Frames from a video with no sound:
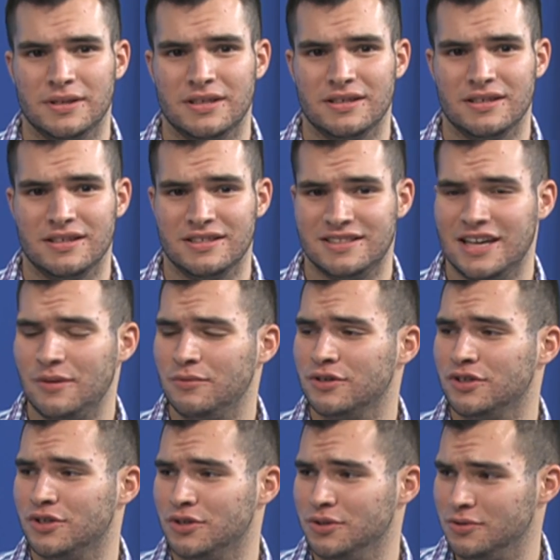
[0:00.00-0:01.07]
is that what
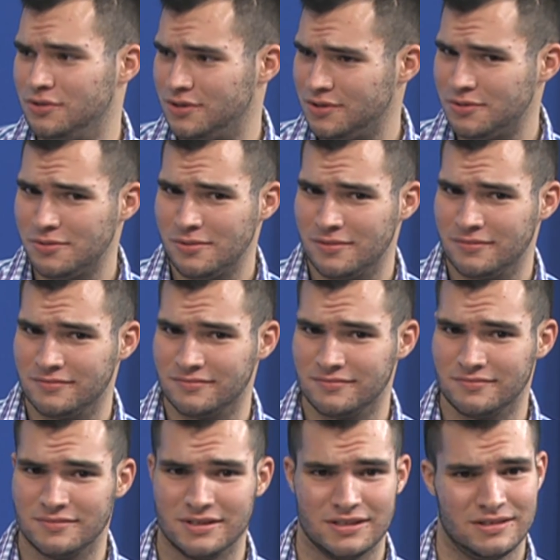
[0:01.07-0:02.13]
you do?
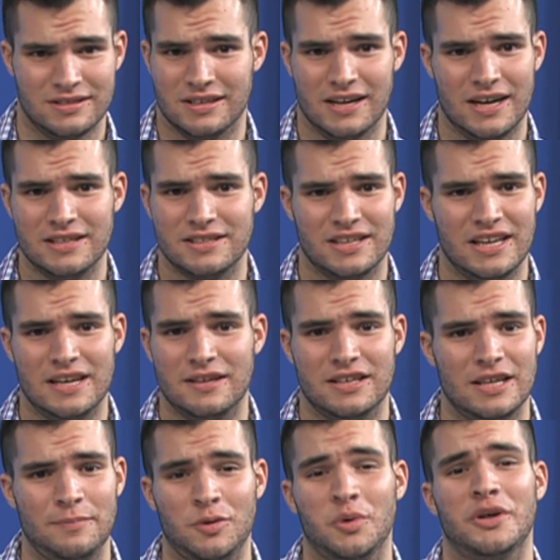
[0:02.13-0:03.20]
Guys can't
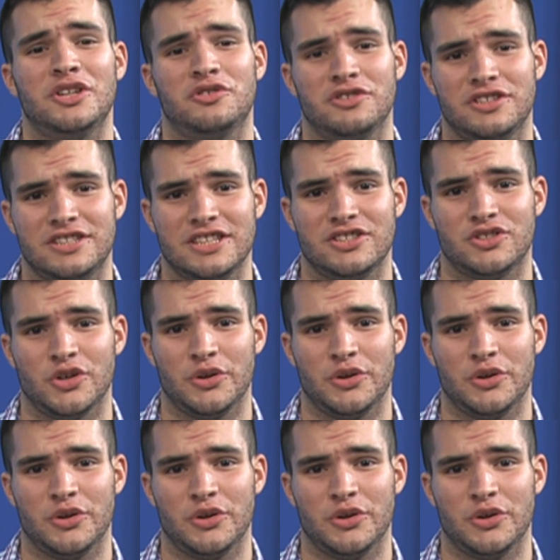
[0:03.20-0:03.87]
keep you interested so you can